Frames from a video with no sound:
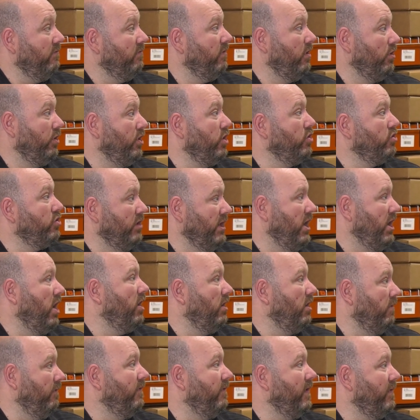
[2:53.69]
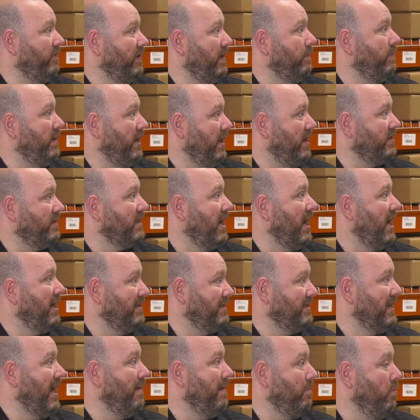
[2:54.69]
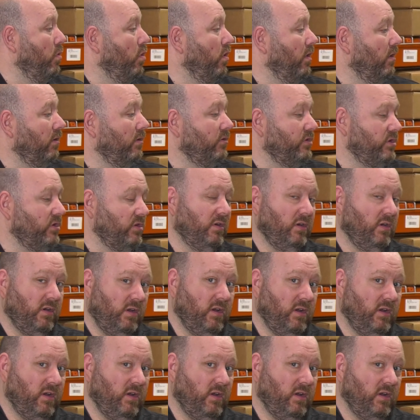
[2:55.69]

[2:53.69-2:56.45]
They're usually 150 PSI design boilers.